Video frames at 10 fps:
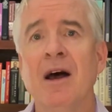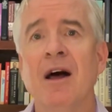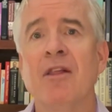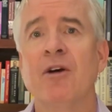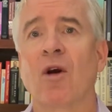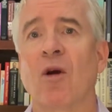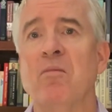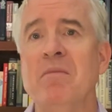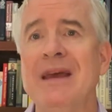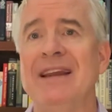There are
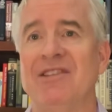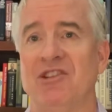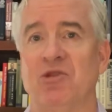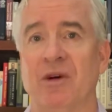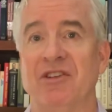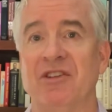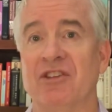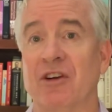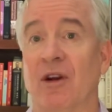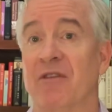many situations
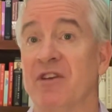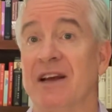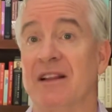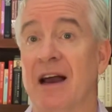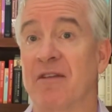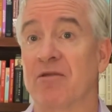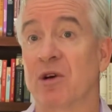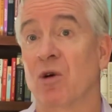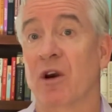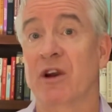in our everyday life
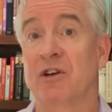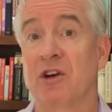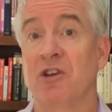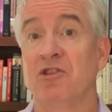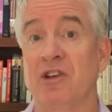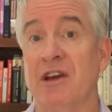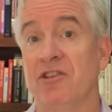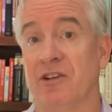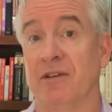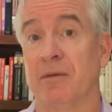requiring
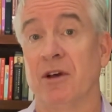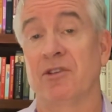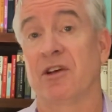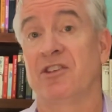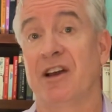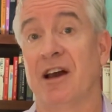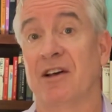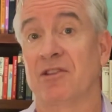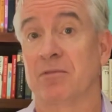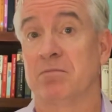negotiation, such
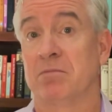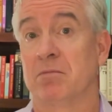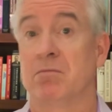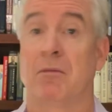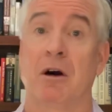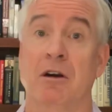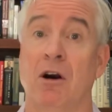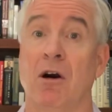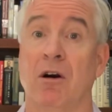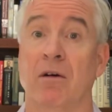as a
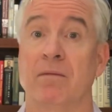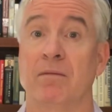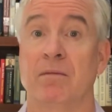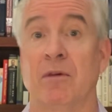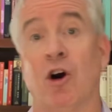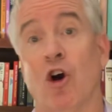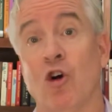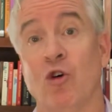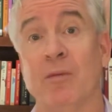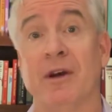car, a
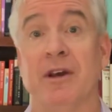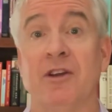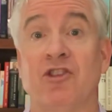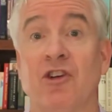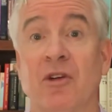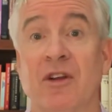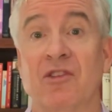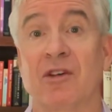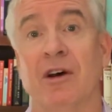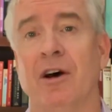home,
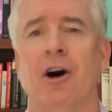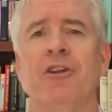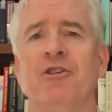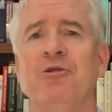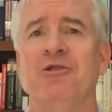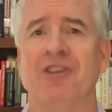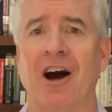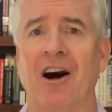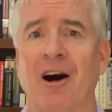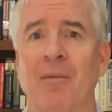insurance, a new
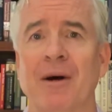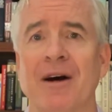job,